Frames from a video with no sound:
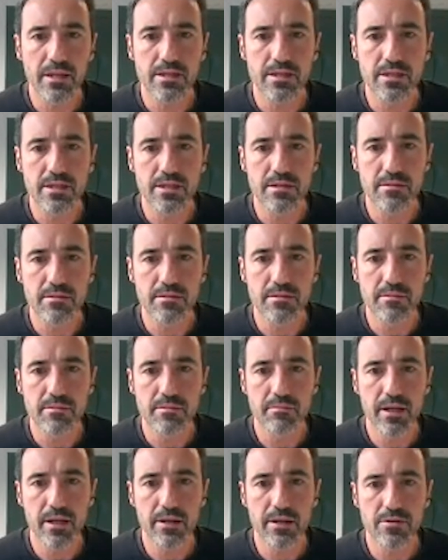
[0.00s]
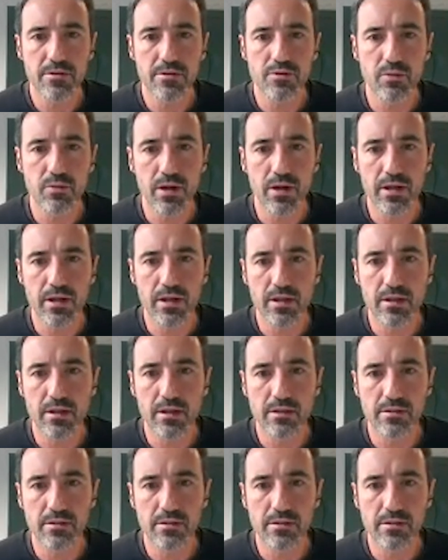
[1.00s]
t minus 1.